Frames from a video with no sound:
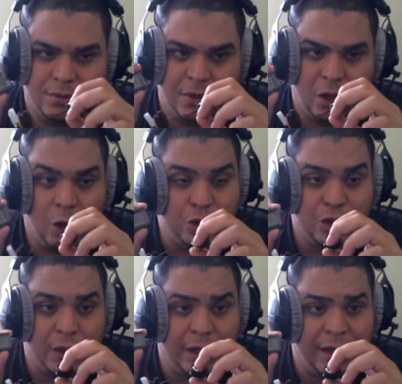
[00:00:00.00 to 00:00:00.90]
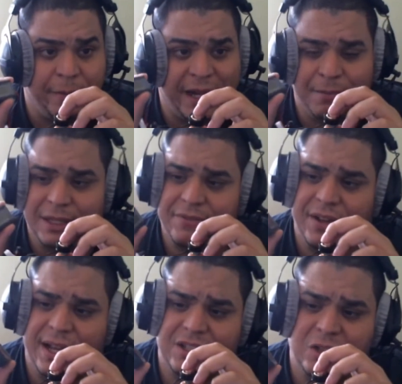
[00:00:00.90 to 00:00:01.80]
Also, I
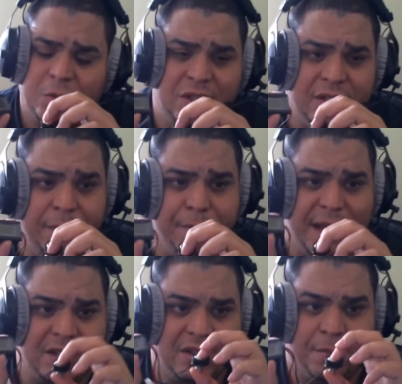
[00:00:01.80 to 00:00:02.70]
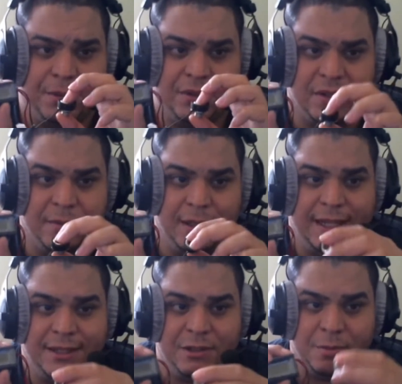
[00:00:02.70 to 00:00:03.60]
believe XSPC makes something
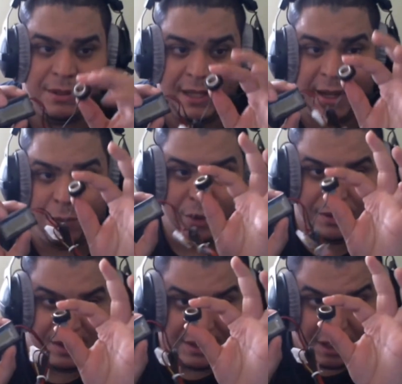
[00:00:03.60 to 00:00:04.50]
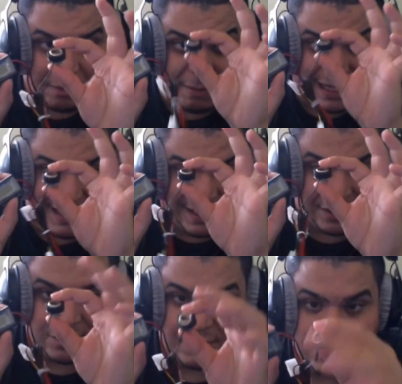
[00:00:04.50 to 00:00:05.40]
like this, but doesn't come like
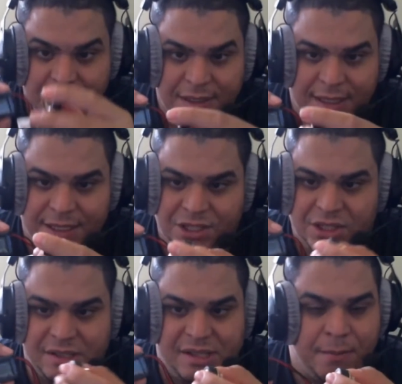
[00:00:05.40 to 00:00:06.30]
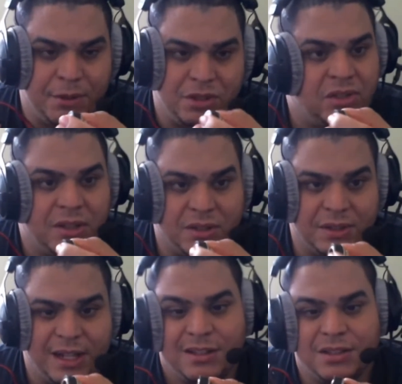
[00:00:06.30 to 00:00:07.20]
this. That's just a temperature sensor,
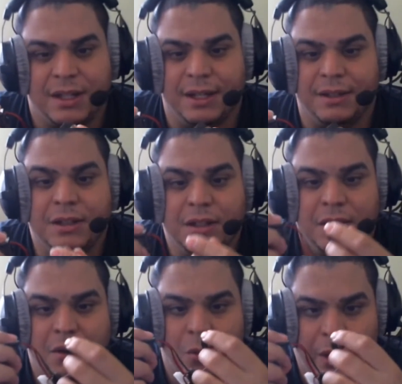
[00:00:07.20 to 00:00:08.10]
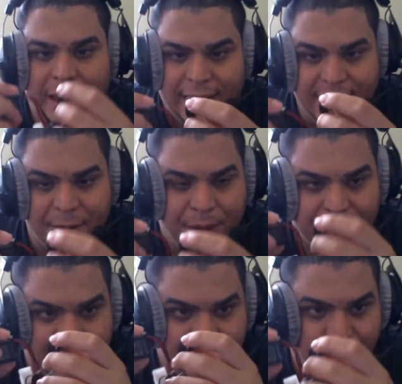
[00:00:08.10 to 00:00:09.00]
and that's it. What I like
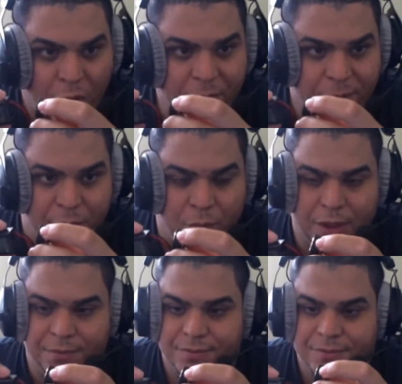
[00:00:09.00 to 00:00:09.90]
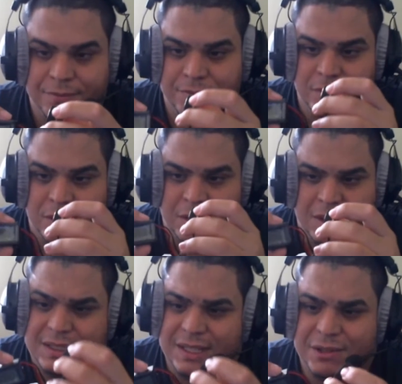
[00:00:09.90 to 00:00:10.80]
about this Phobia one,
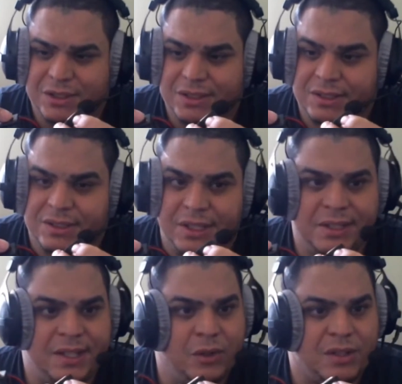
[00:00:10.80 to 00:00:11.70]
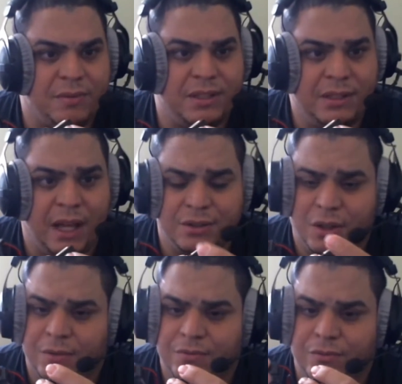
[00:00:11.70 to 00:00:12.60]
I think it's $16 or $17
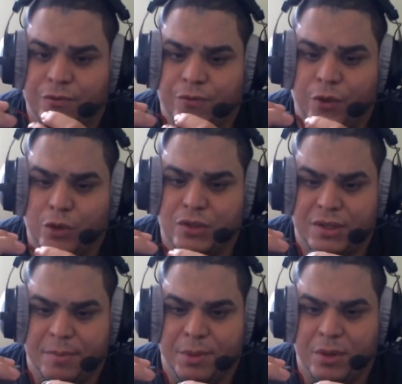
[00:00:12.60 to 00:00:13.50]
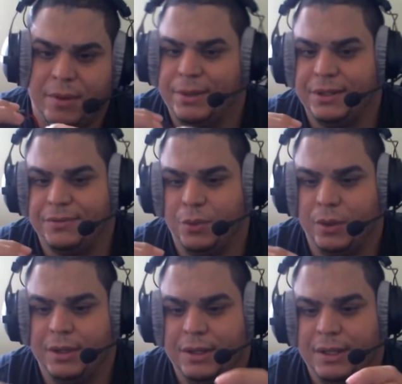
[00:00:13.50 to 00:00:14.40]
on Frozen CPU I bought it
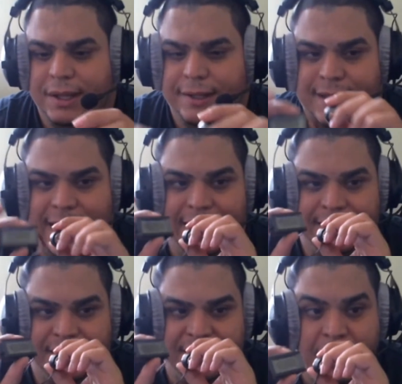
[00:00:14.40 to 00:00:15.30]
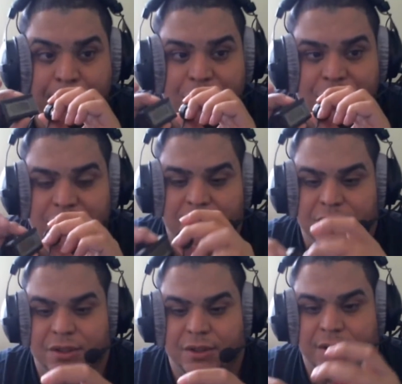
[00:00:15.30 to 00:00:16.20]
for, is that it's a temperature
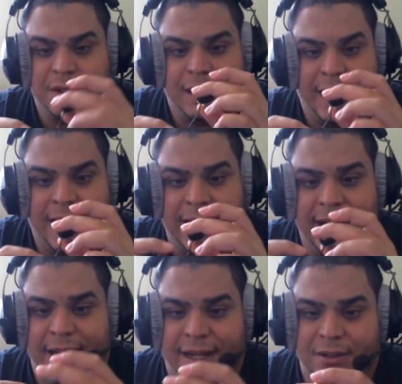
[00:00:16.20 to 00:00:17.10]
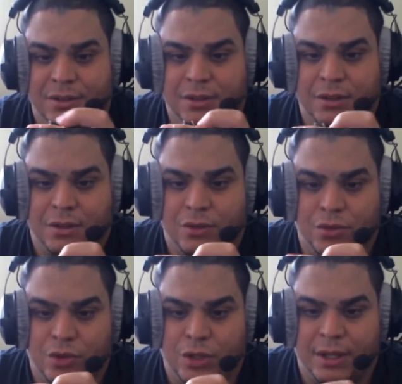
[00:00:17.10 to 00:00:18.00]
sensor, and
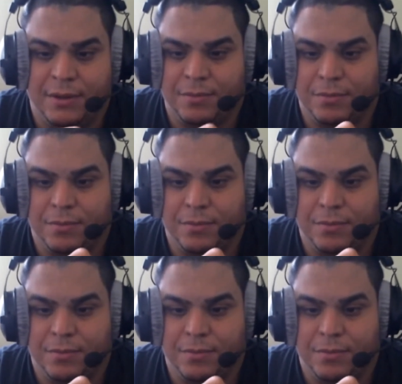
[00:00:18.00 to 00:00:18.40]
you can